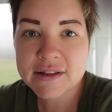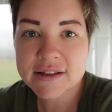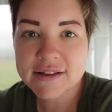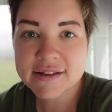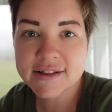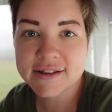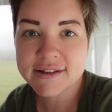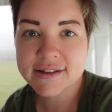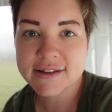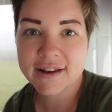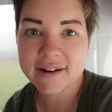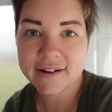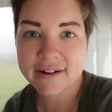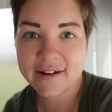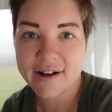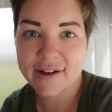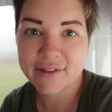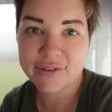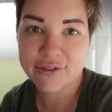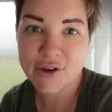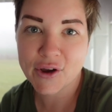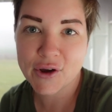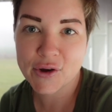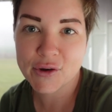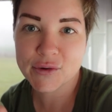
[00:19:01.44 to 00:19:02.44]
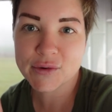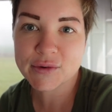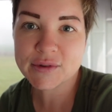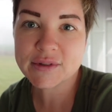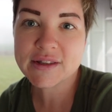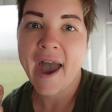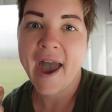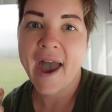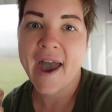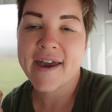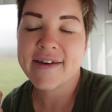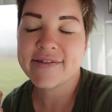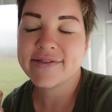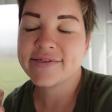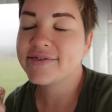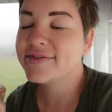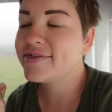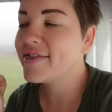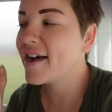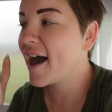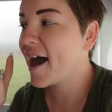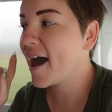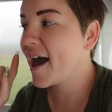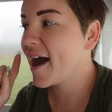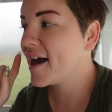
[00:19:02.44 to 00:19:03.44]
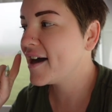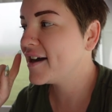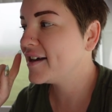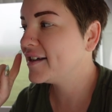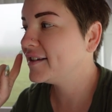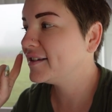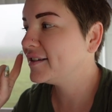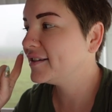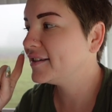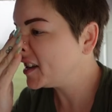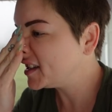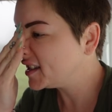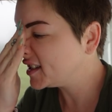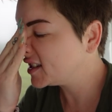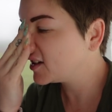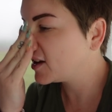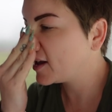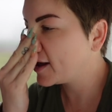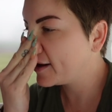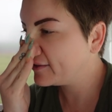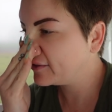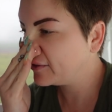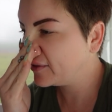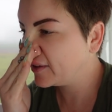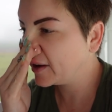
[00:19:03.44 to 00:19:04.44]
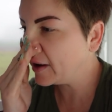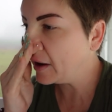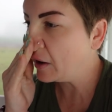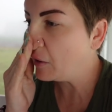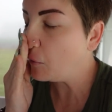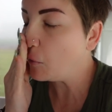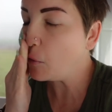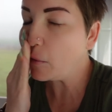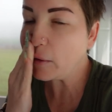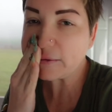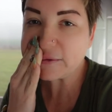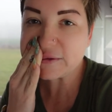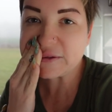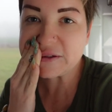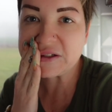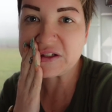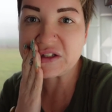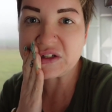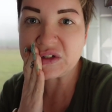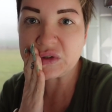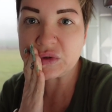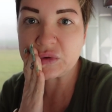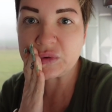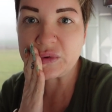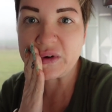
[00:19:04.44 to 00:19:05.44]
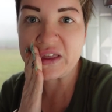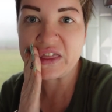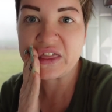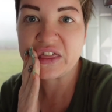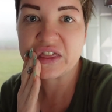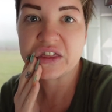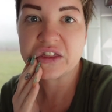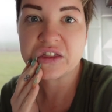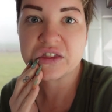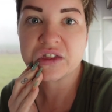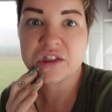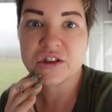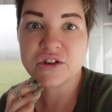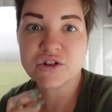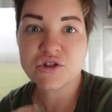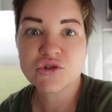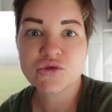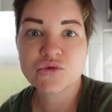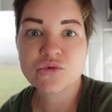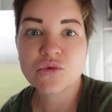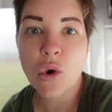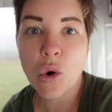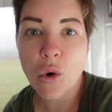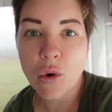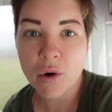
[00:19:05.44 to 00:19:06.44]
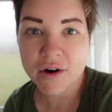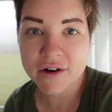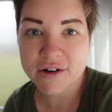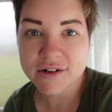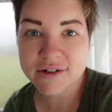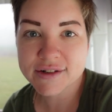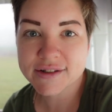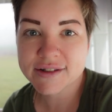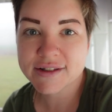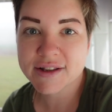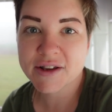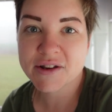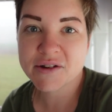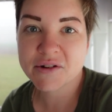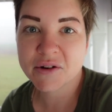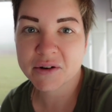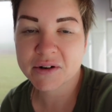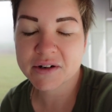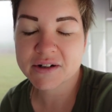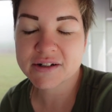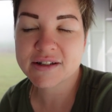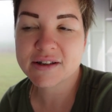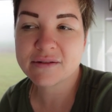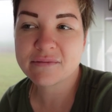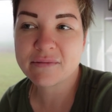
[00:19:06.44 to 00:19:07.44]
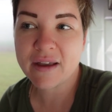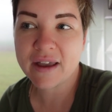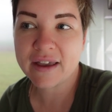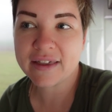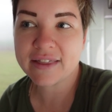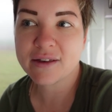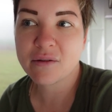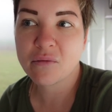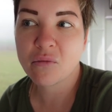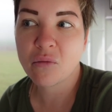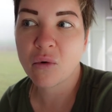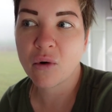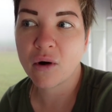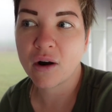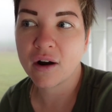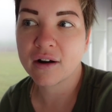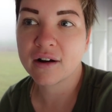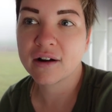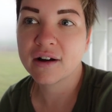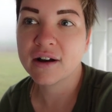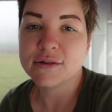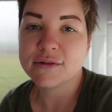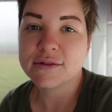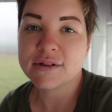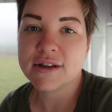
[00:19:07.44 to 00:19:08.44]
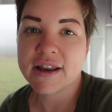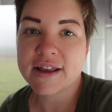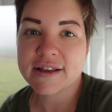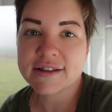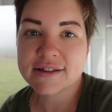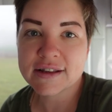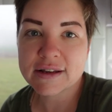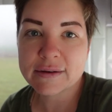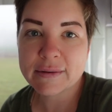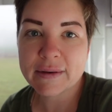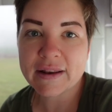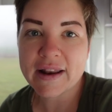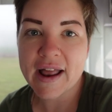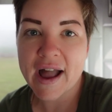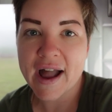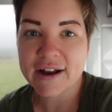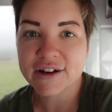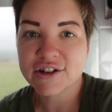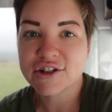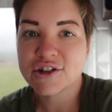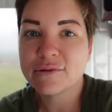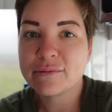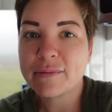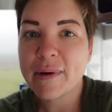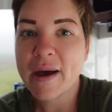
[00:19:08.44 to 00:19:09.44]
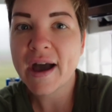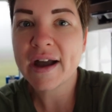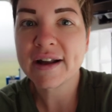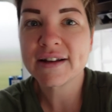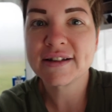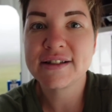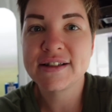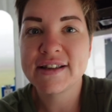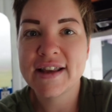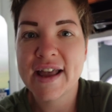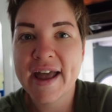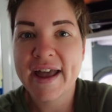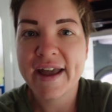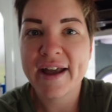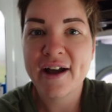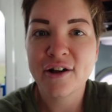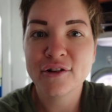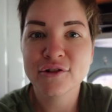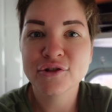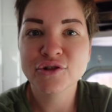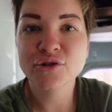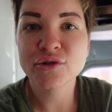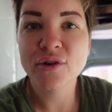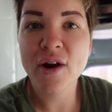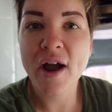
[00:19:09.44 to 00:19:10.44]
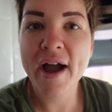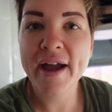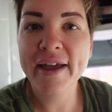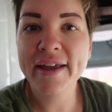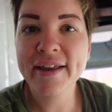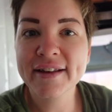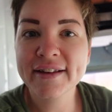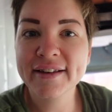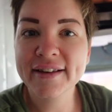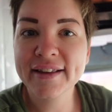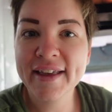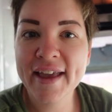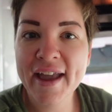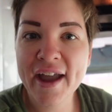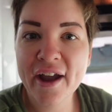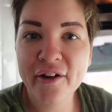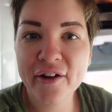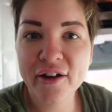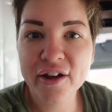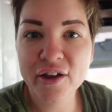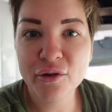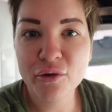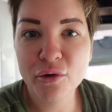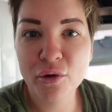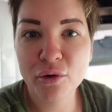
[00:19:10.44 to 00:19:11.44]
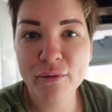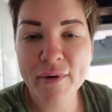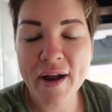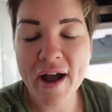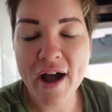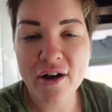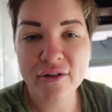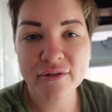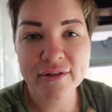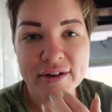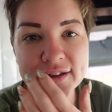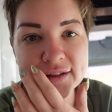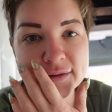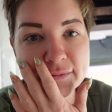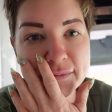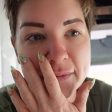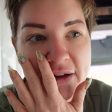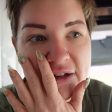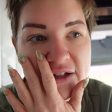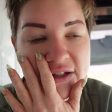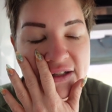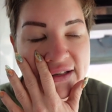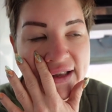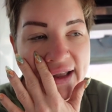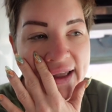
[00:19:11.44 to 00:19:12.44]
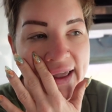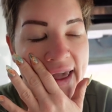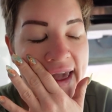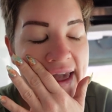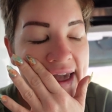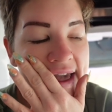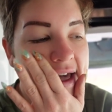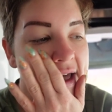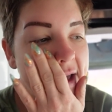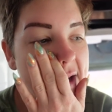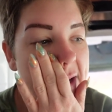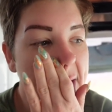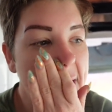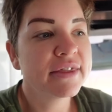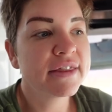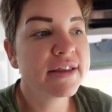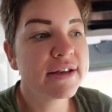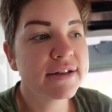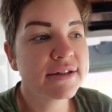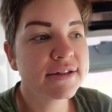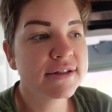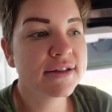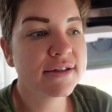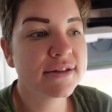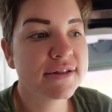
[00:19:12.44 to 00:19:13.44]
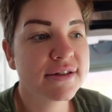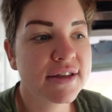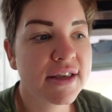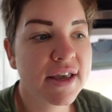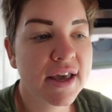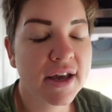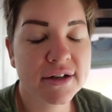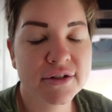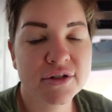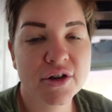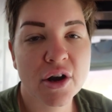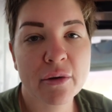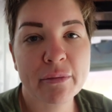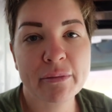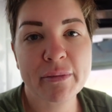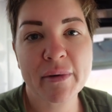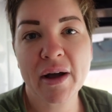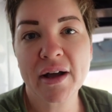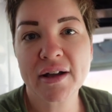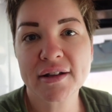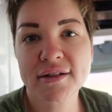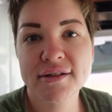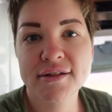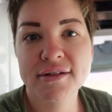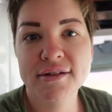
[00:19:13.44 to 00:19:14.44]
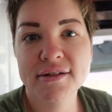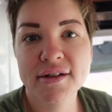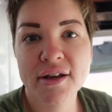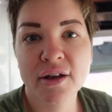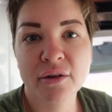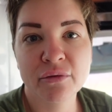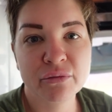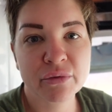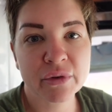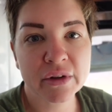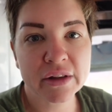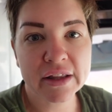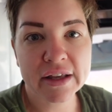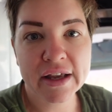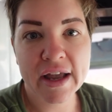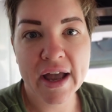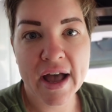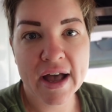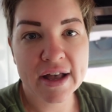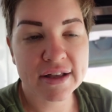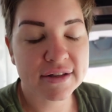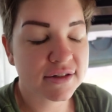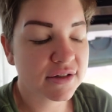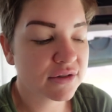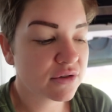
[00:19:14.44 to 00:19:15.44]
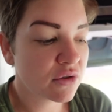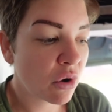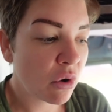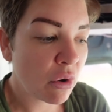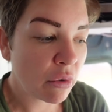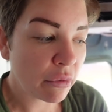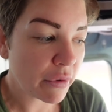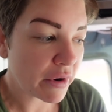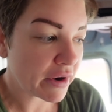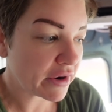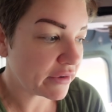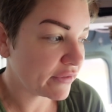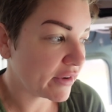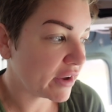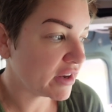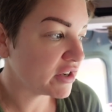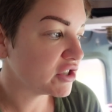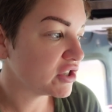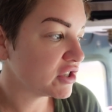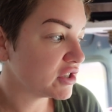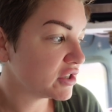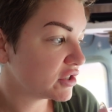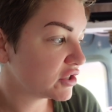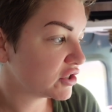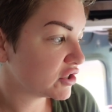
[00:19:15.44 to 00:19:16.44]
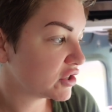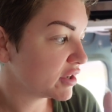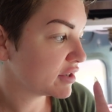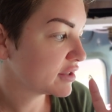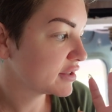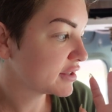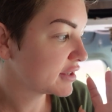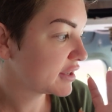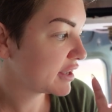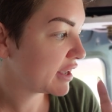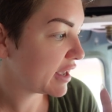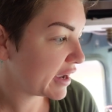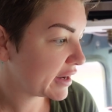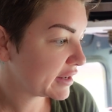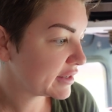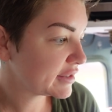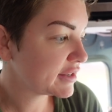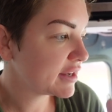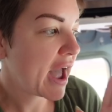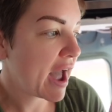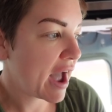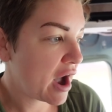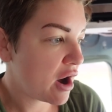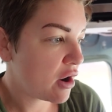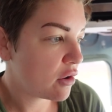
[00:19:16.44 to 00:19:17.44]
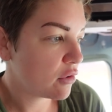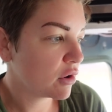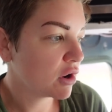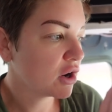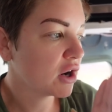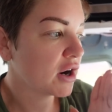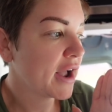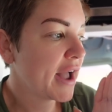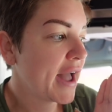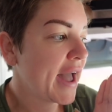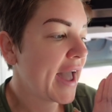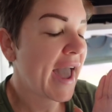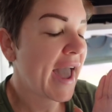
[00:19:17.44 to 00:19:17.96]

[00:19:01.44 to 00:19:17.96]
because he's got to cut those and then he still had to figure out what to do with the drawers in order to make them work. So today's gonna be an action-packed day. I'll try and carry you around as much as I can. This has kicked our butts. It really has. This whole renovation has just kicked our